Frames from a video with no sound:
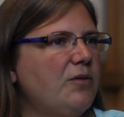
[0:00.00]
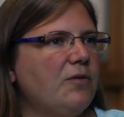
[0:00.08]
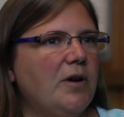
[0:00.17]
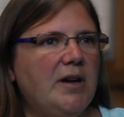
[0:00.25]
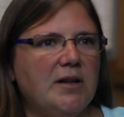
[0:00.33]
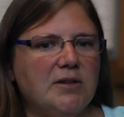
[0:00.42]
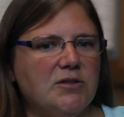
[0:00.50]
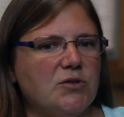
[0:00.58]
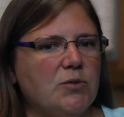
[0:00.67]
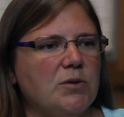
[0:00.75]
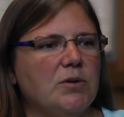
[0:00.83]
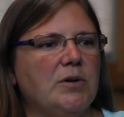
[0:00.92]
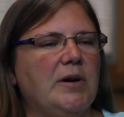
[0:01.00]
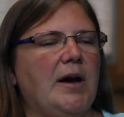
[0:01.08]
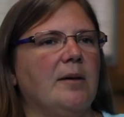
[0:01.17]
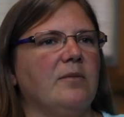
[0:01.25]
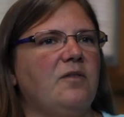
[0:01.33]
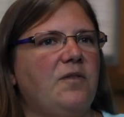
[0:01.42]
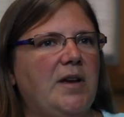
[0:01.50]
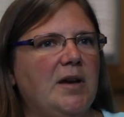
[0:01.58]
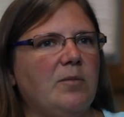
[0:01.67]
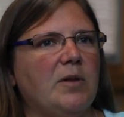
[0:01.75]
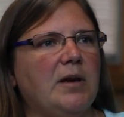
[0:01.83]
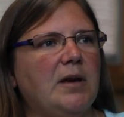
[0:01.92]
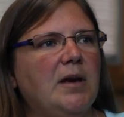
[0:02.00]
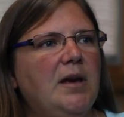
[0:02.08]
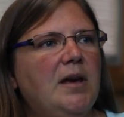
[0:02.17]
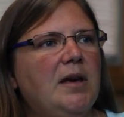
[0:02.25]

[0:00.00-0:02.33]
friends or family,